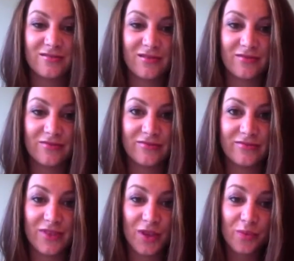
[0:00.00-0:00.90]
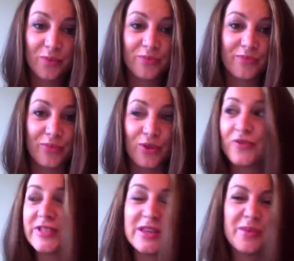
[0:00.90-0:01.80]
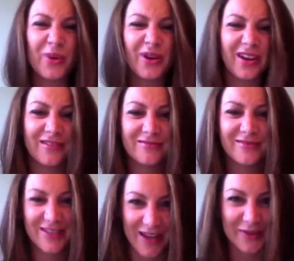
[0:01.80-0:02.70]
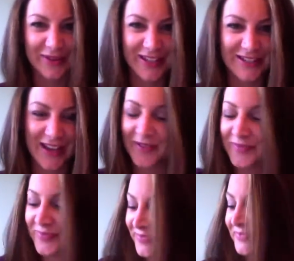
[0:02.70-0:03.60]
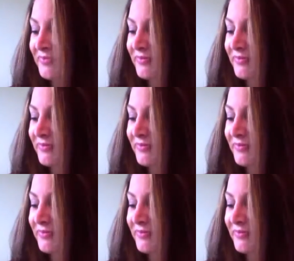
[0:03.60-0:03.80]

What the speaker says: like the proof is in the pudding. Is that what they say?